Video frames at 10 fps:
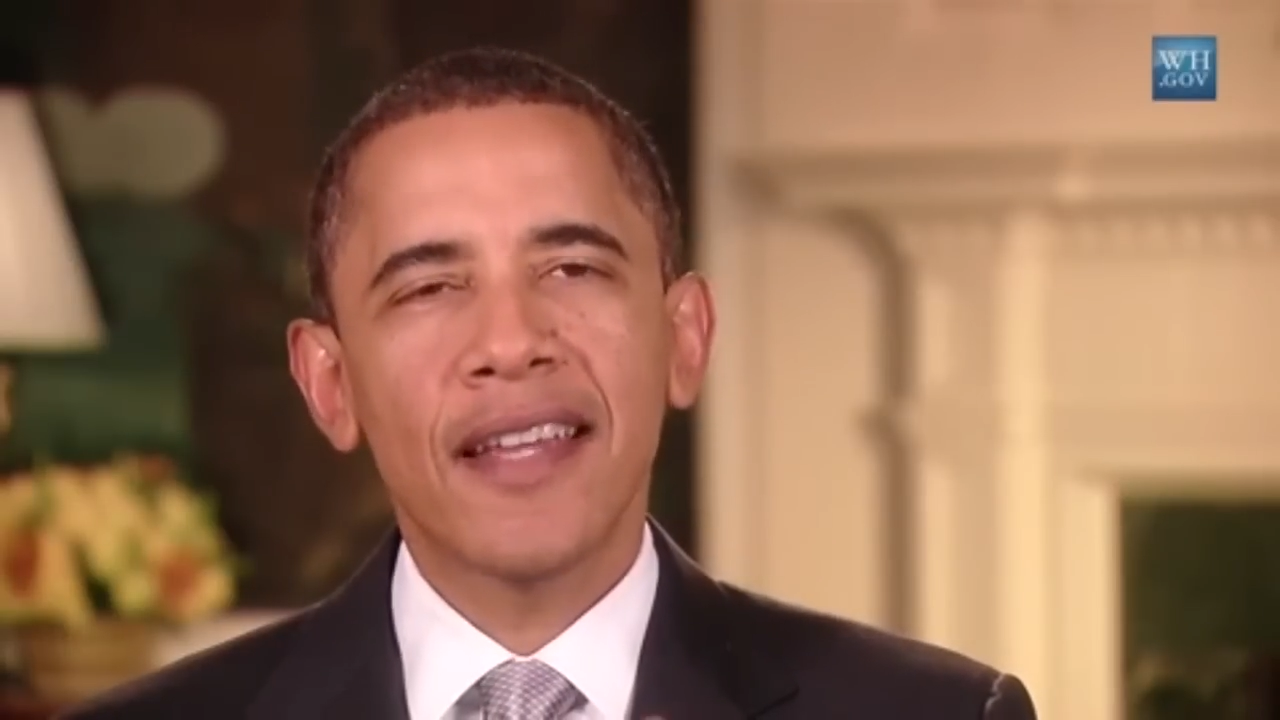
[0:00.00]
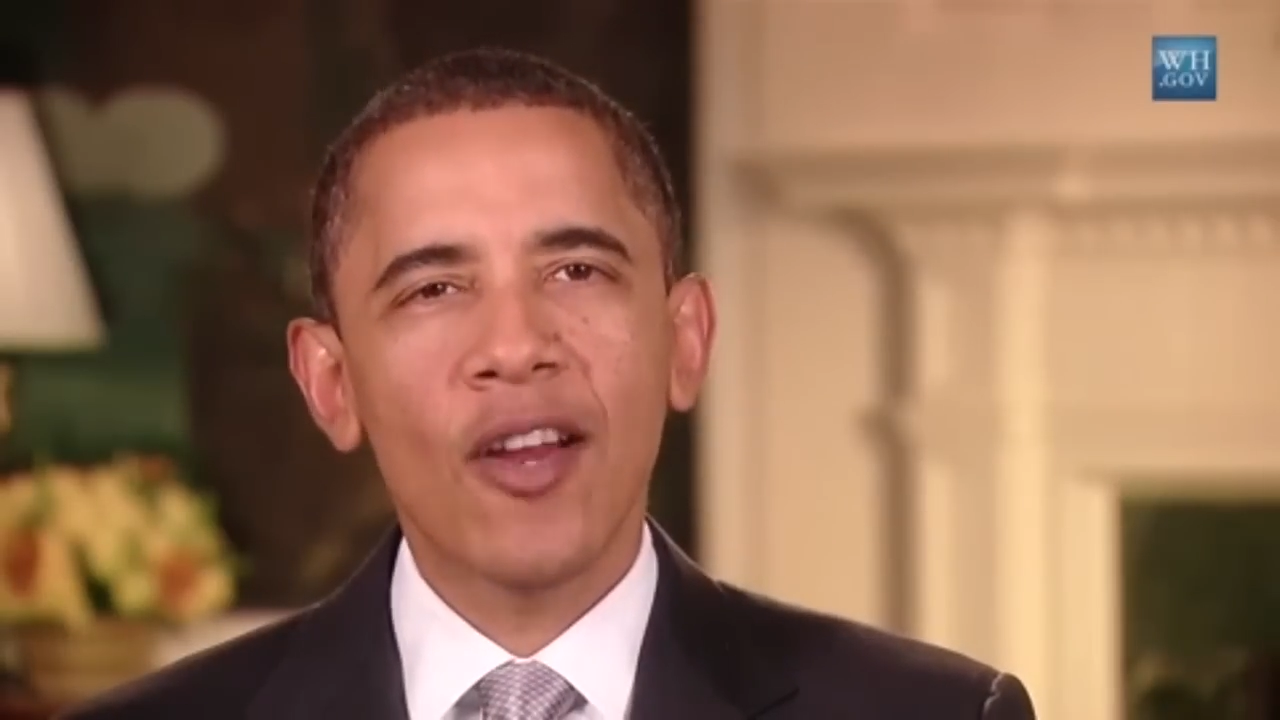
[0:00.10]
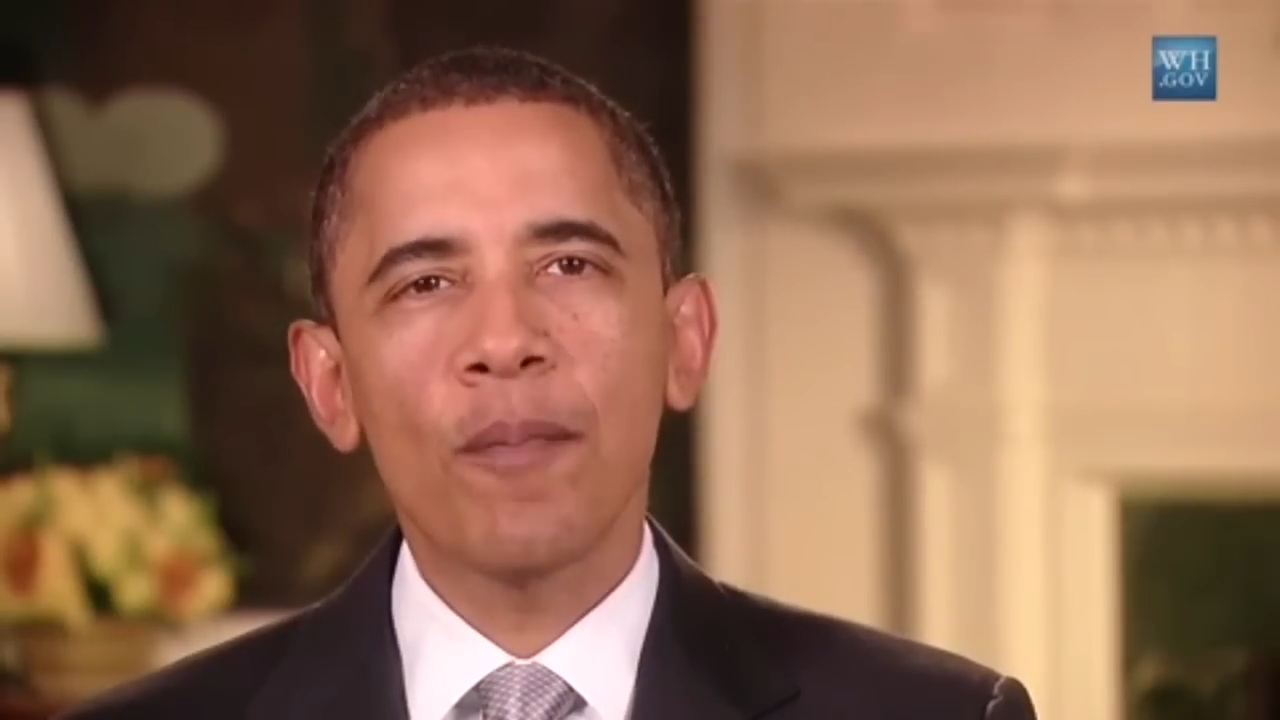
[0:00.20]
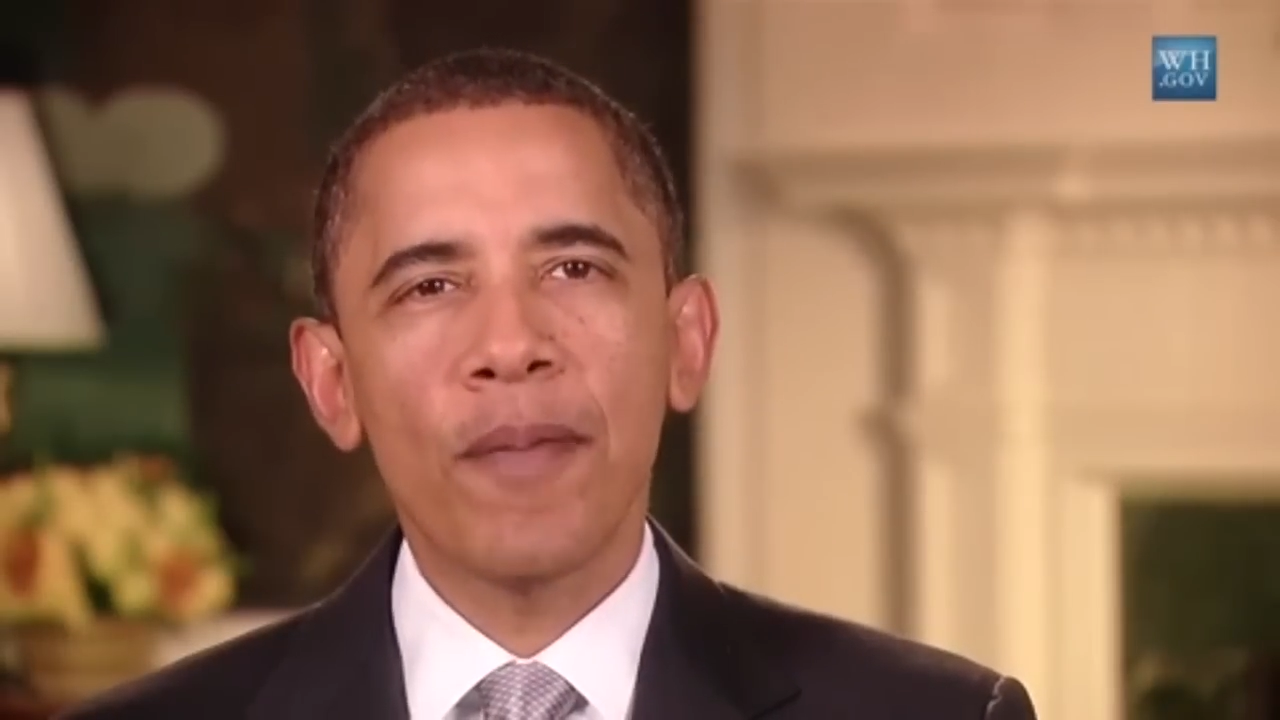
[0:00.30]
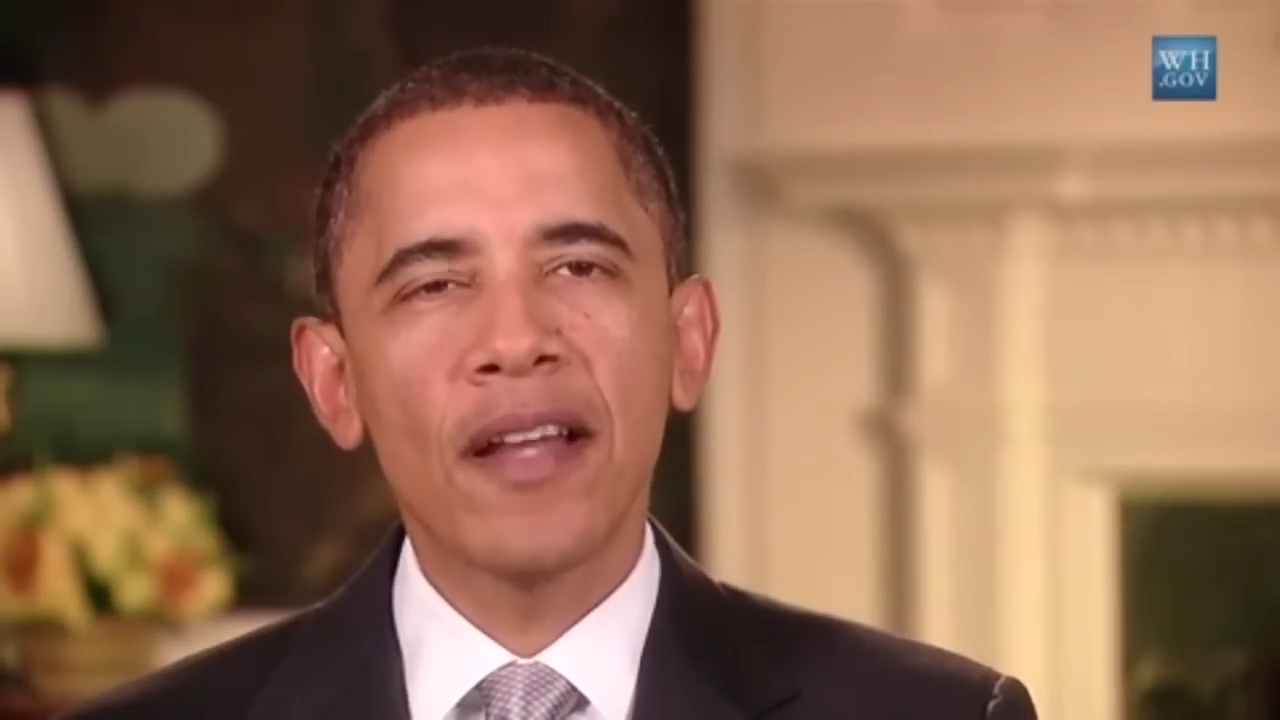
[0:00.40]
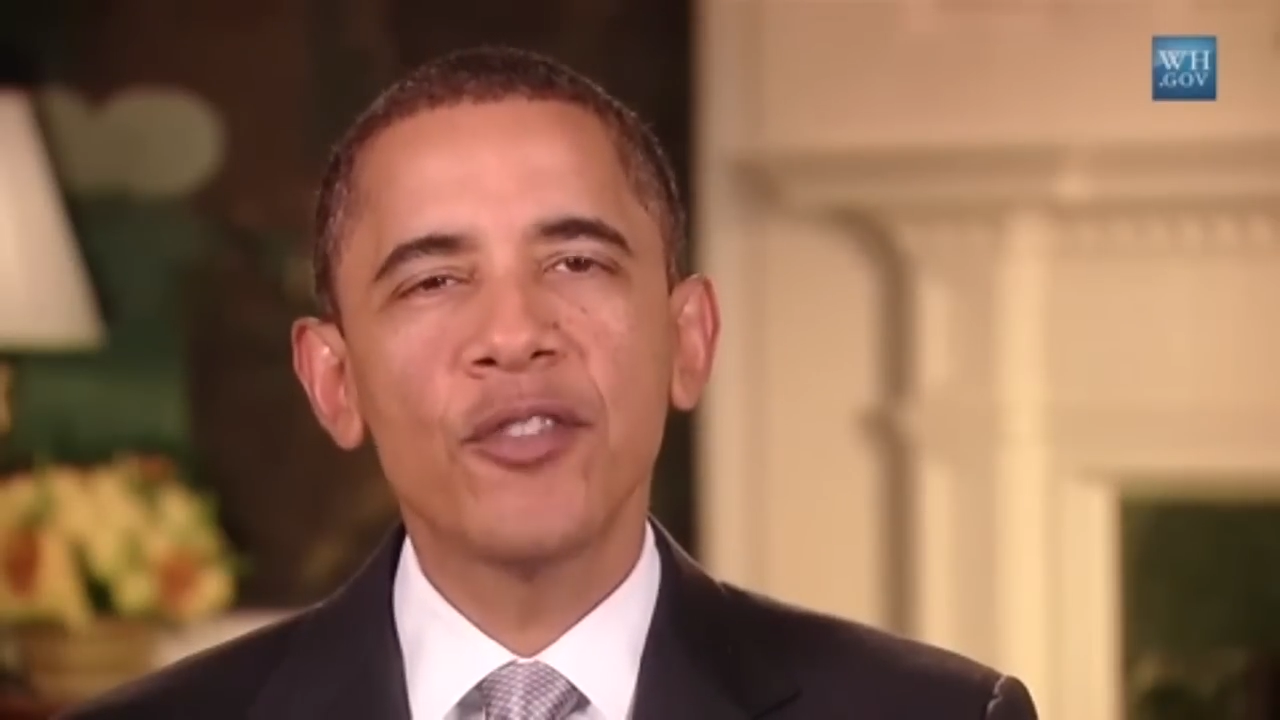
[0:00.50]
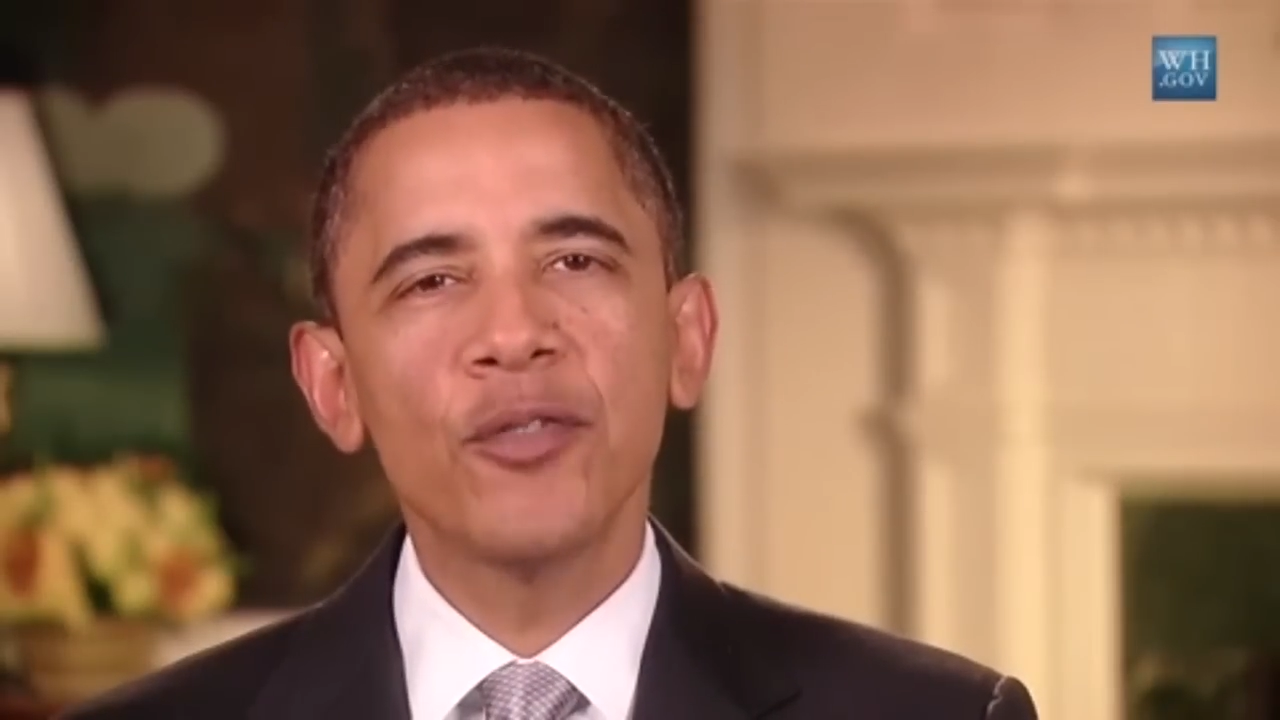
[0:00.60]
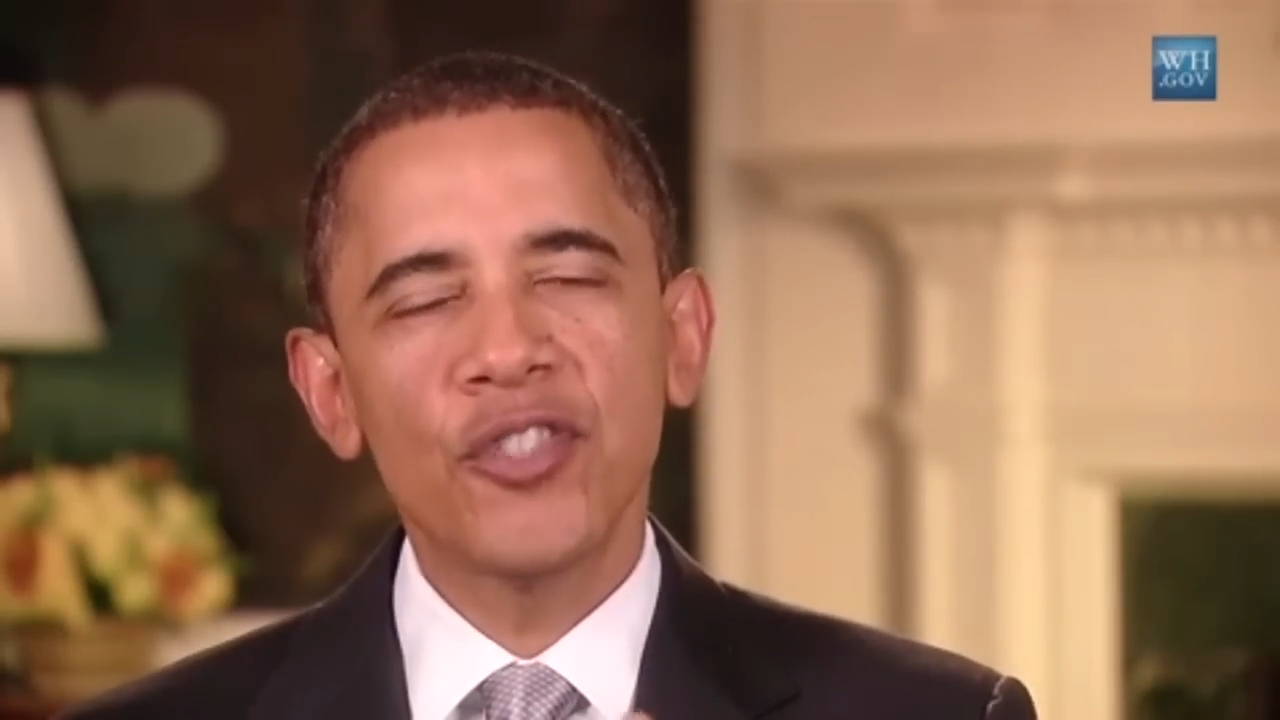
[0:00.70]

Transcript: care about you